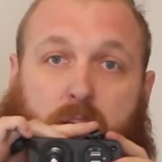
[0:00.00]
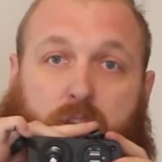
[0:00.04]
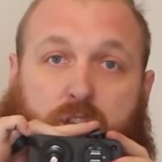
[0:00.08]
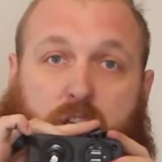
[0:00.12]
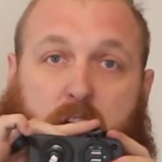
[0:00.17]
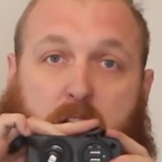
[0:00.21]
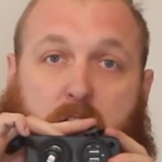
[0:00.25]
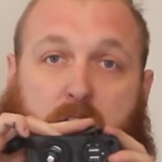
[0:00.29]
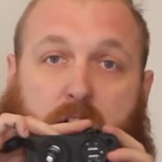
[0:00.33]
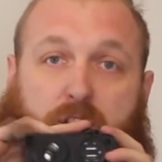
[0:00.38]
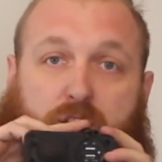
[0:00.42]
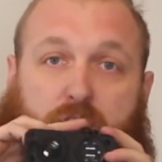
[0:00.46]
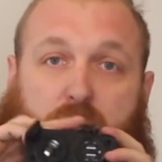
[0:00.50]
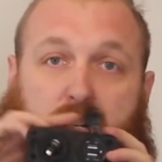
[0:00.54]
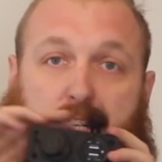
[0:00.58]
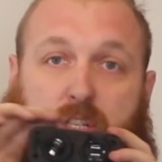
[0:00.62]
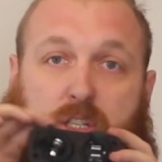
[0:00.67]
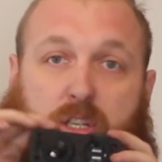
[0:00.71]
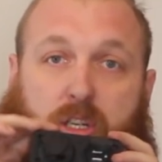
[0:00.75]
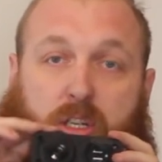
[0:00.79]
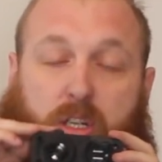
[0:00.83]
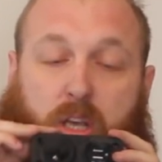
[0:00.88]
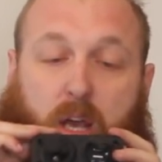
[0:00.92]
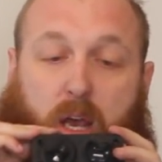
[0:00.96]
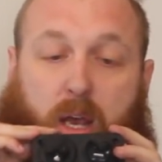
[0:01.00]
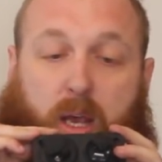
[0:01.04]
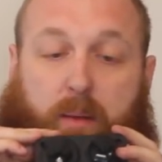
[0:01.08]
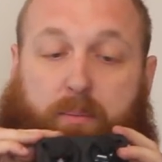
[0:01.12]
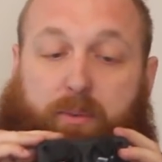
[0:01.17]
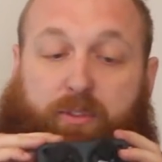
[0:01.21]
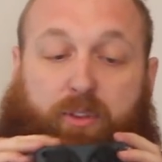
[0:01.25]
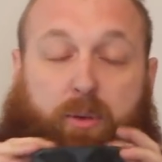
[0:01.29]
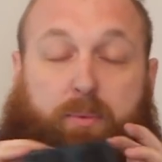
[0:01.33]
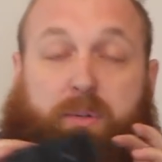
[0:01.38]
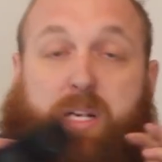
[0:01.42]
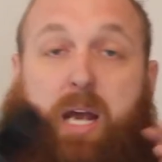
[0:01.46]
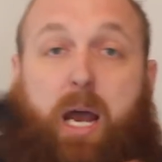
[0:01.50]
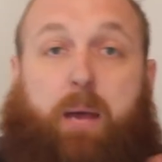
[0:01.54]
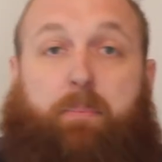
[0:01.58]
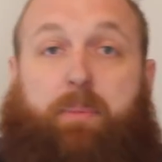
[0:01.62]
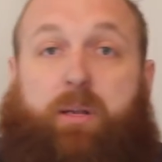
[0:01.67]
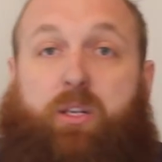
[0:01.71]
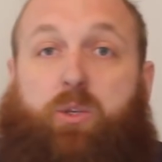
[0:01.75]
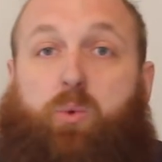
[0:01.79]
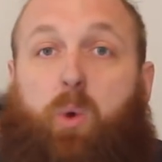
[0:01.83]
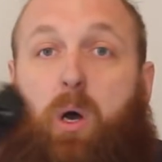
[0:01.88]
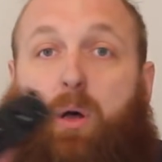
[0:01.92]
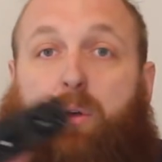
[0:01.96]
chargers. If you type
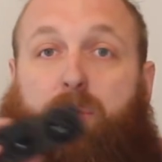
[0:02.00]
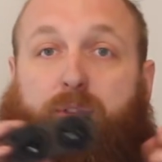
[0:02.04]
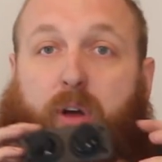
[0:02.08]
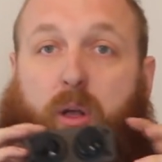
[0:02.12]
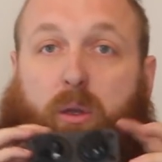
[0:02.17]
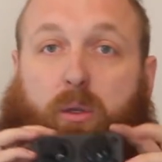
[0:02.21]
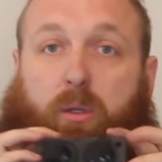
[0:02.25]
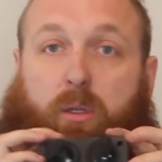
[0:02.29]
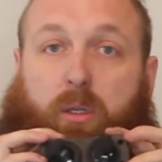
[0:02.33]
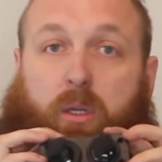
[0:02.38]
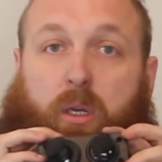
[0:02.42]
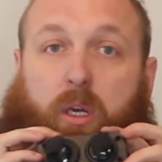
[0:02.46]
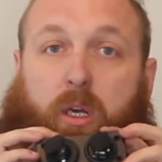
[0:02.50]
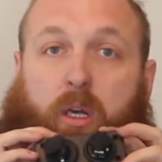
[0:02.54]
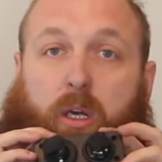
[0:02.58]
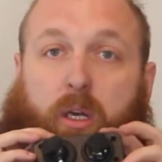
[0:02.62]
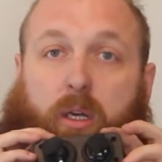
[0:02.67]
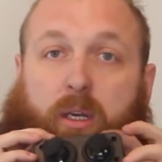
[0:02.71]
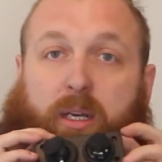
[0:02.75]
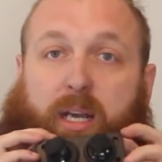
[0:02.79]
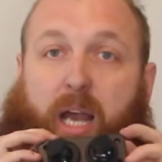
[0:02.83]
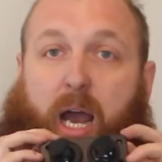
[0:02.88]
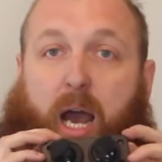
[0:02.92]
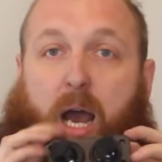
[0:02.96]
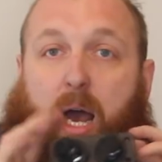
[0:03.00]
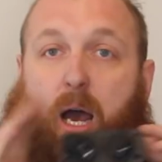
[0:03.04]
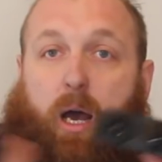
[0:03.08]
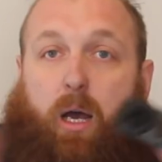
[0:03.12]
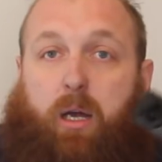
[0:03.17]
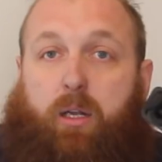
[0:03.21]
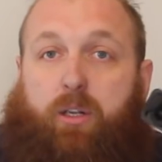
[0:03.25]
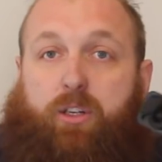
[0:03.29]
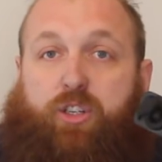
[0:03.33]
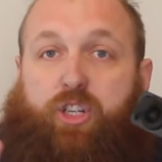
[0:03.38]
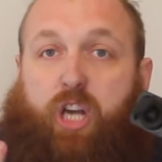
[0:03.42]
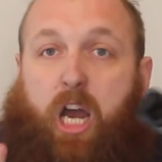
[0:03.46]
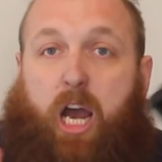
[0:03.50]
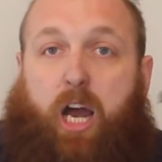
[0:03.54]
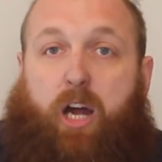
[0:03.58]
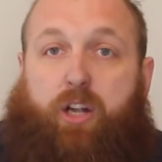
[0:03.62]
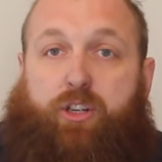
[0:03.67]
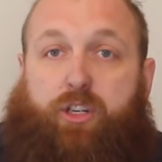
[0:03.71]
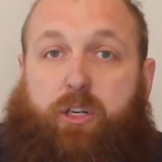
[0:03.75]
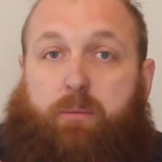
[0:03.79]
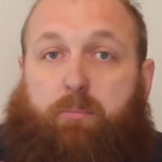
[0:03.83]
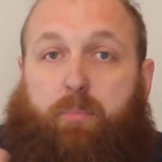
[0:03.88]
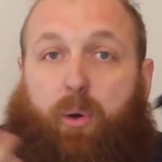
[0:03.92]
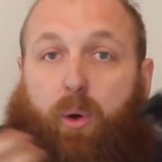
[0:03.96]
in 12 volt car
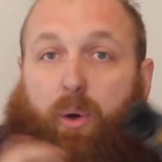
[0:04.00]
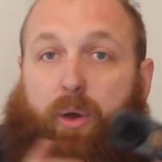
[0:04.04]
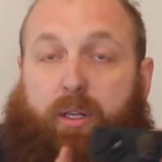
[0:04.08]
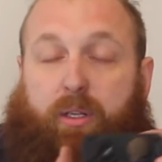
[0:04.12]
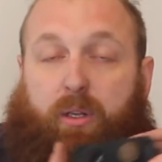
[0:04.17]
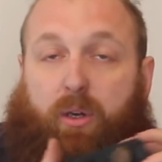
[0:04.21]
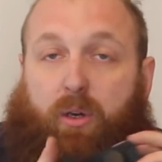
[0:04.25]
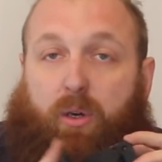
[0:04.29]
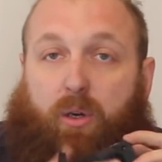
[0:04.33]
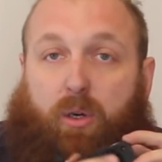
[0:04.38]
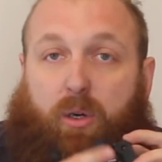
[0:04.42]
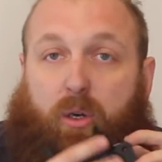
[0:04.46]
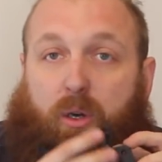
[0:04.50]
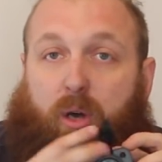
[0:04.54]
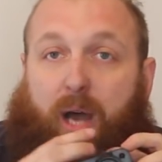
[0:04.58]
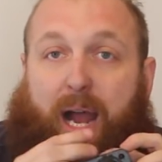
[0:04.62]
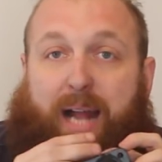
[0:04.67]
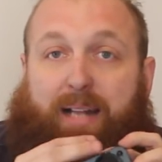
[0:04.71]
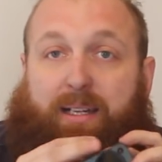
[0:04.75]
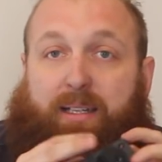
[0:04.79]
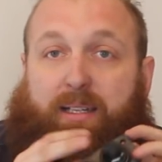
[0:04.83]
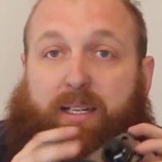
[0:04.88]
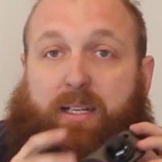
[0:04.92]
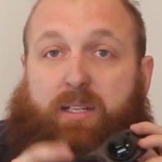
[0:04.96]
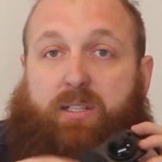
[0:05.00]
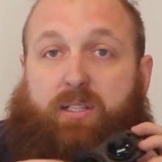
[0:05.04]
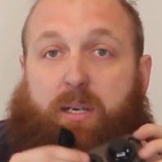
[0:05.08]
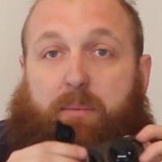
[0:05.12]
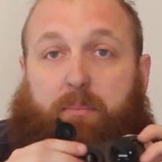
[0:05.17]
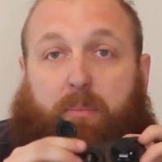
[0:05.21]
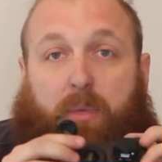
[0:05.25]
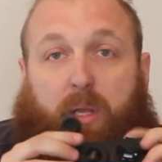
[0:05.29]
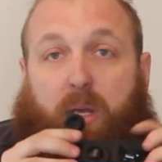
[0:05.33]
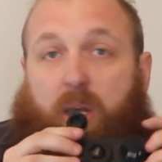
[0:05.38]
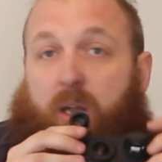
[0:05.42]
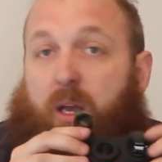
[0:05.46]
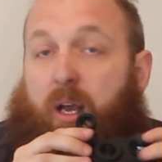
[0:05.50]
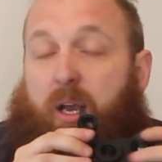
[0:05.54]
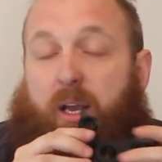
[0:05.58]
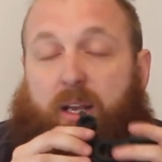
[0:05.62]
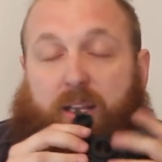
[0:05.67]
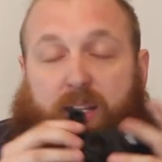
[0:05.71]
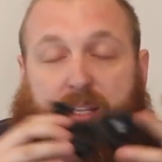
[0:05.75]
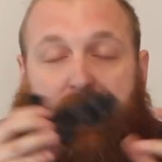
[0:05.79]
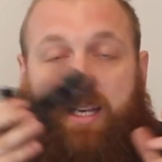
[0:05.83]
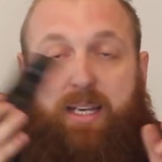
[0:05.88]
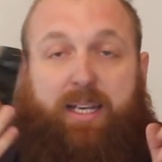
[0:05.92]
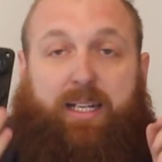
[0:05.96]
charging point or anything similar,
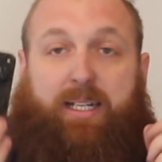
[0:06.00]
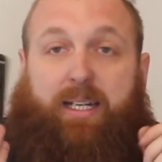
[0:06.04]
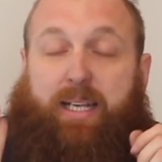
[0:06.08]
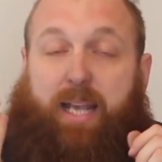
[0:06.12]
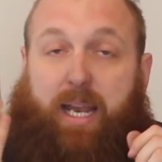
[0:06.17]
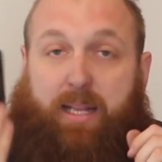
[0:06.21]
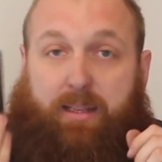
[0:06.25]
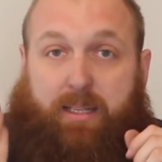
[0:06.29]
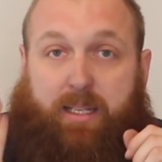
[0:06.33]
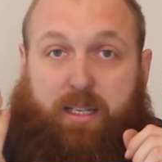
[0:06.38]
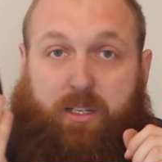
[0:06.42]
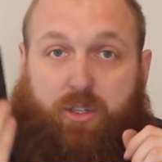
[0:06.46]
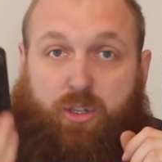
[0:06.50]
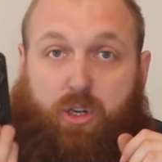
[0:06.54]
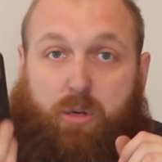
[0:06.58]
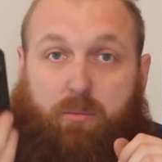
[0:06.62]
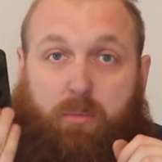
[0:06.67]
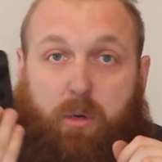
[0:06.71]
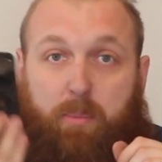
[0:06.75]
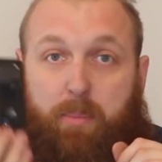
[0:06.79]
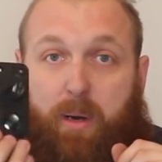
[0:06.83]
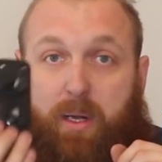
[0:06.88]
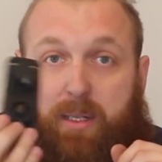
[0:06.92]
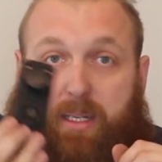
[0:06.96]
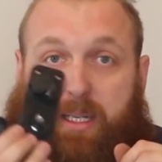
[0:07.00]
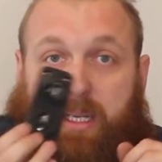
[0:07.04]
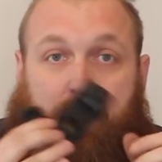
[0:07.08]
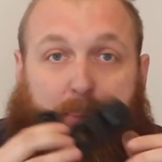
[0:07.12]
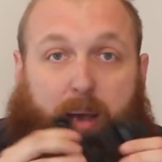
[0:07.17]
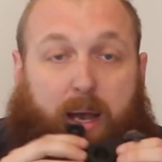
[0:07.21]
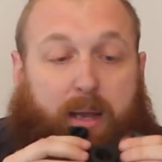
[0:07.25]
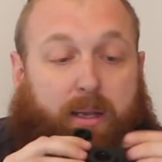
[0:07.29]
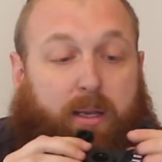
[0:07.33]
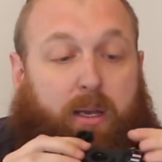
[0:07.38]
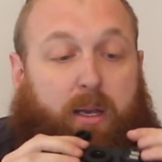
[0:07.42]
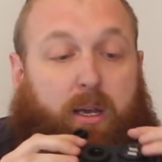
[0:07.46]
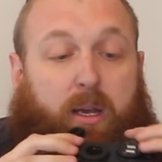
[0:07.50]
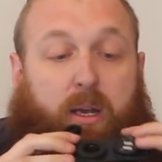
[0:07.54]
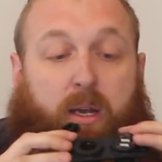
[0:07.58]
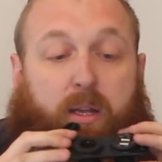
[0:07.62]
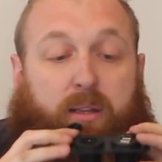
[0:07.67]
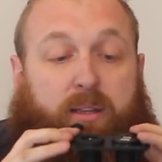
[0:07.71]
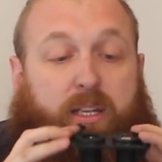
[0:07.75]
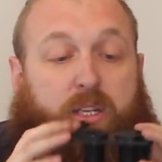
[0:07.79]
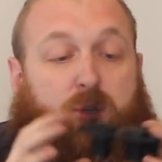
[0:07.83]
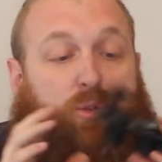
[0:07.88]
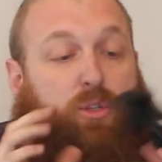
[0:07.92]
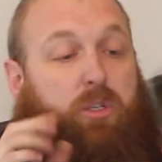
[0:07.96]
you're going to get these come up on eBay.
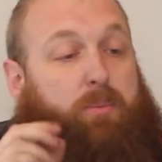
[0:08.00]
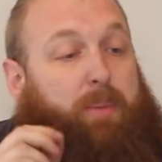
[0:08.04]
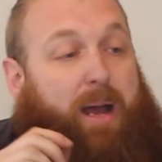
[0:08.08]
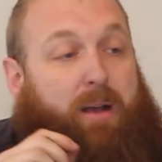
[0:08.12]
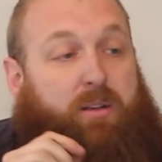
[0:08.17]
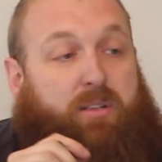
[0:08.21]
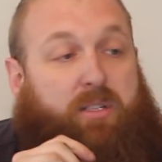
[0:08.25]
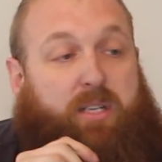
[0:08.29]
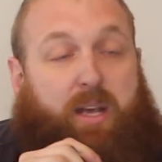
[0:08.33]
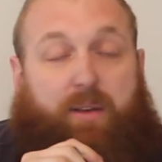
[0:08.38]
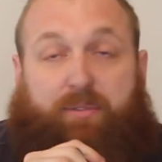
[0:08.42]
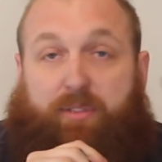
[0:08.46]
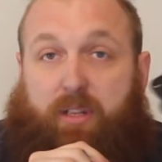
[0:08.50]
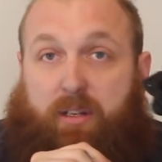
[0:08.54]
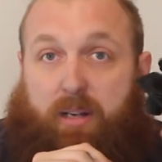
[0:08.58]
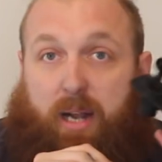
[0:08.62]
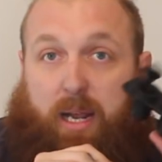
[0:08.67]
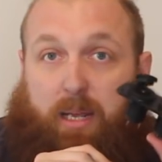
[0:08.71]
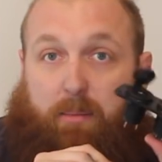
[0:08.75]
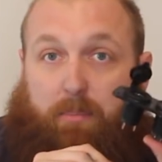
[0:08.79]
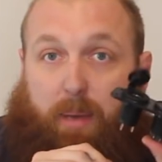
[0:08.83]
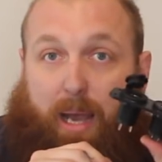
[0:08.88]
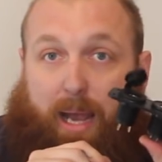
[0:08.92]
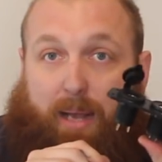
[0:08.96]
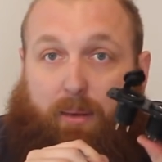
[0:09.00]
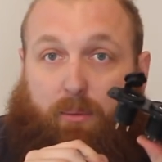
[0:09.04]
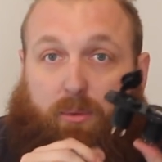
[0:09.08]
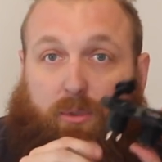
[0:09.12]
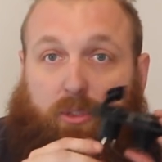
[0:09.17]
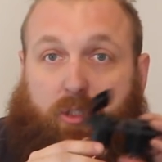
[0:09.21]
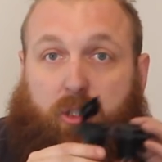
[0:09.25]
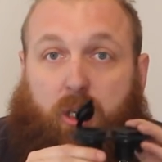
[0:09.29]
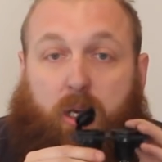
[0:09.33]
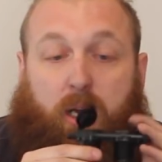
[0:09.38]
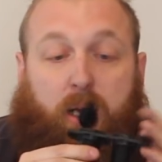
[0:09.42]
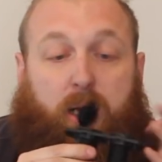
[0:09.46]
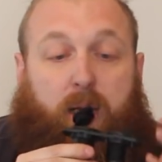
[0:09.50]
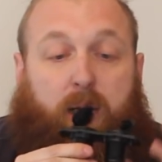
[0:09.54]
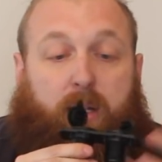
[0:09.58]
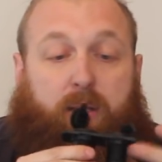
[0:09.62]
This is about £7 or £8.